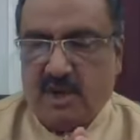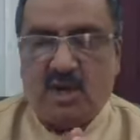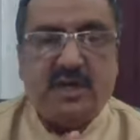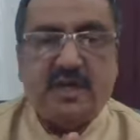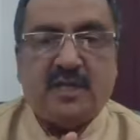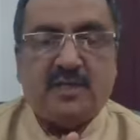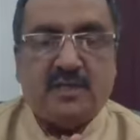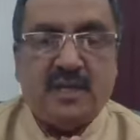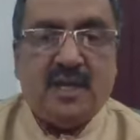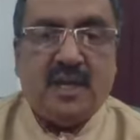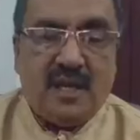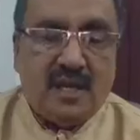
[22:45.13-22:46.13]
NABARD
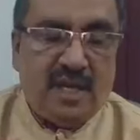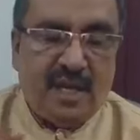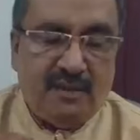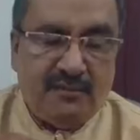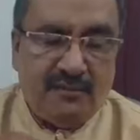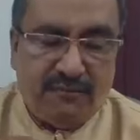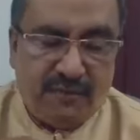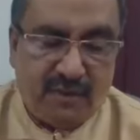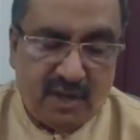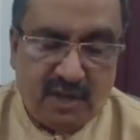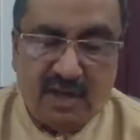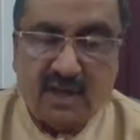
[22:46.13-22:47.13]
thing. If
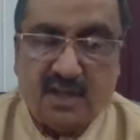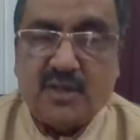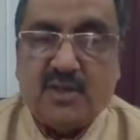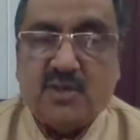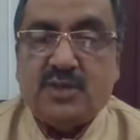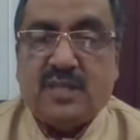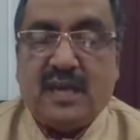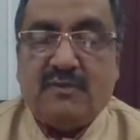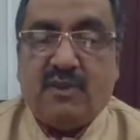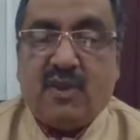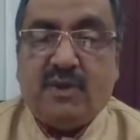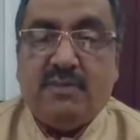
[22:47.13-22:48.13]
the dues
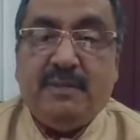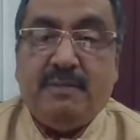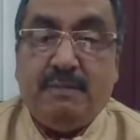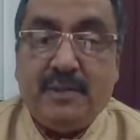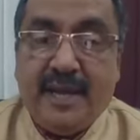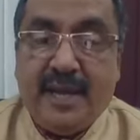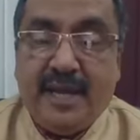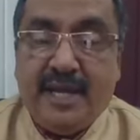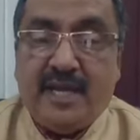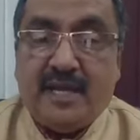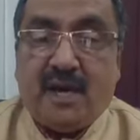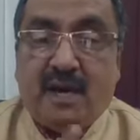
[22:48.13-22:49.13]
have not been
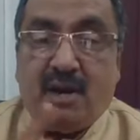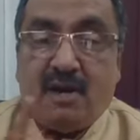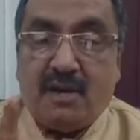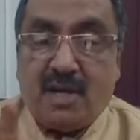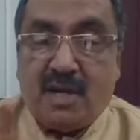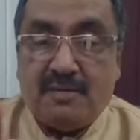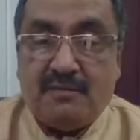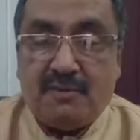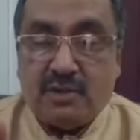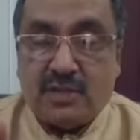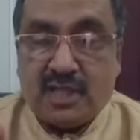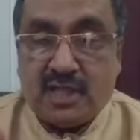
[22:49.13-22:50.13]
paid on or
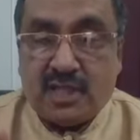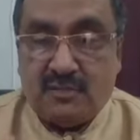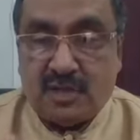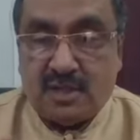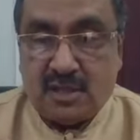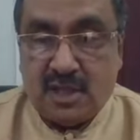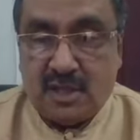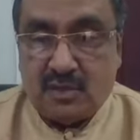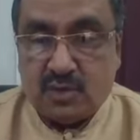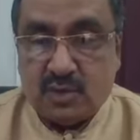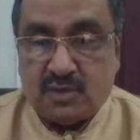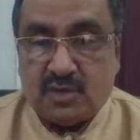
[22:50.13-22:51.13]
before
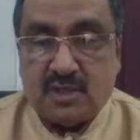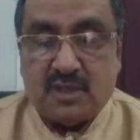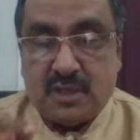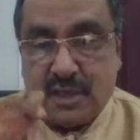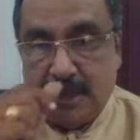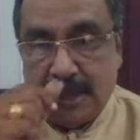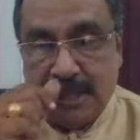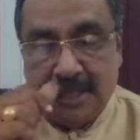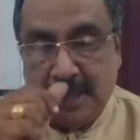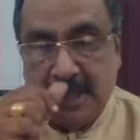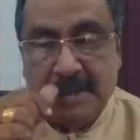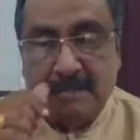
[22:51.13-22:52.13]
31/3/2020, that
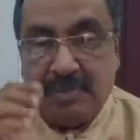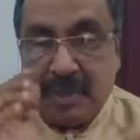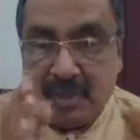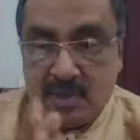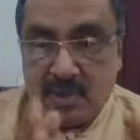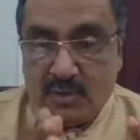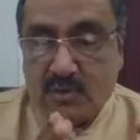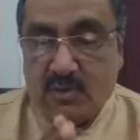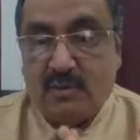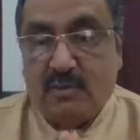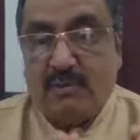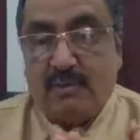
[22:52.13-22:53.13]
is the
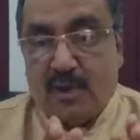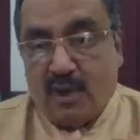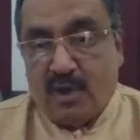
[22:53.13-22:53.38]
due